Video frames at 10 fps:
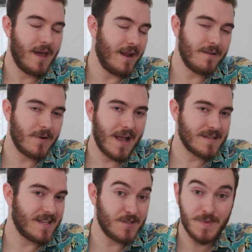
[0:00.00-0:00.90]
And I never
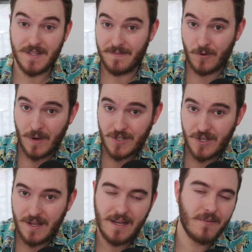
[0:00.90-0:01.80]
asked that specific
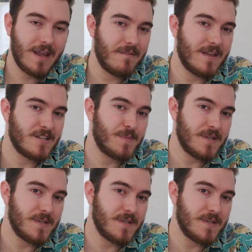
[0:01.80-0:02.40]
question. He never gave that